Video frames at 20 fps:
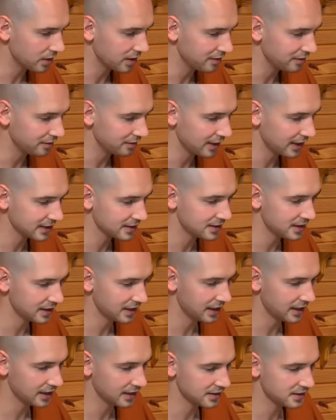when
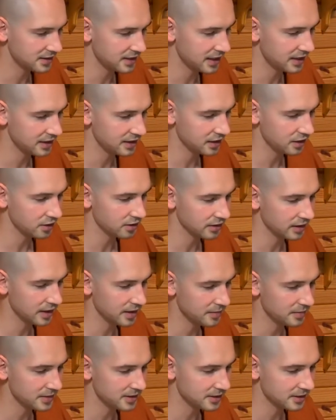flexing and extending your
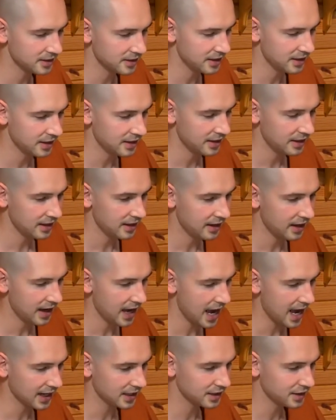limbs.
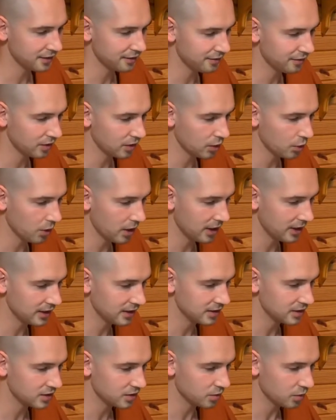Act in full
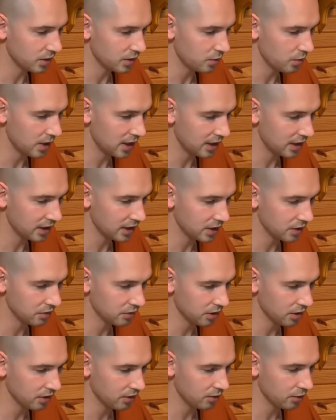awareness when wearing
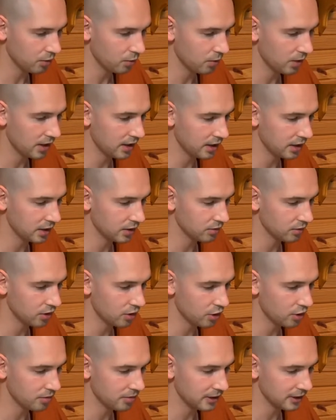your
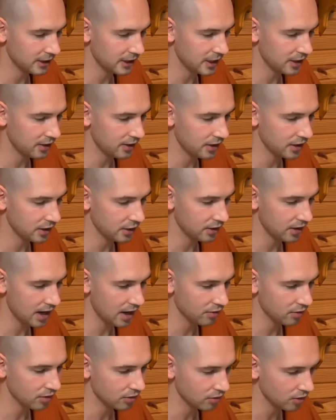robe and carrying your
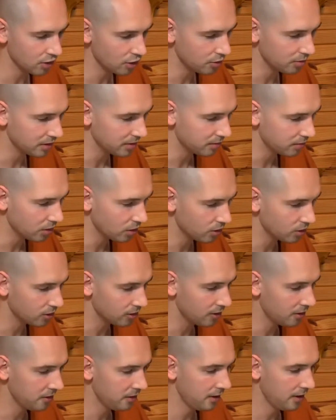outer robe and
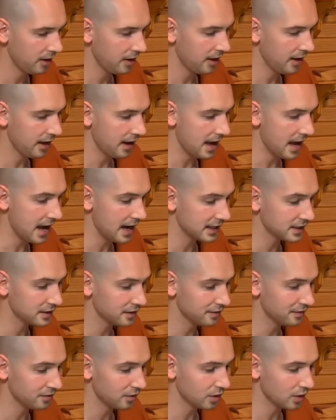bowl. Act
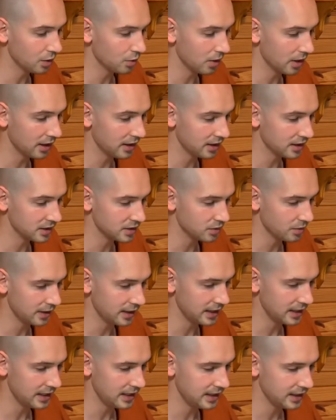in full awareness
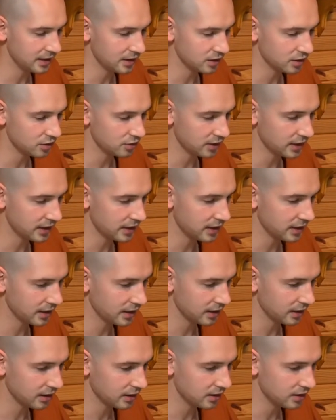when eating,
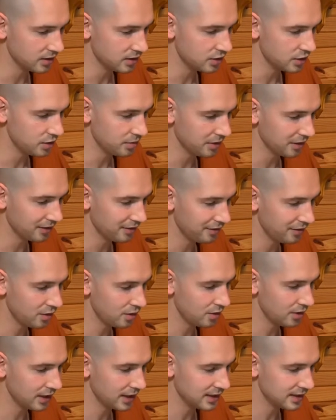drinking, consuming
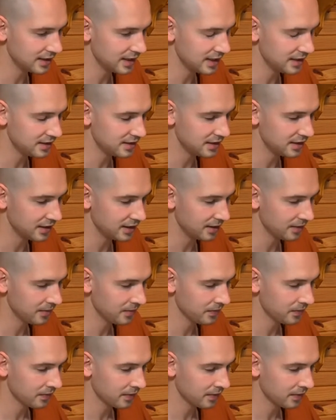food, and tasting.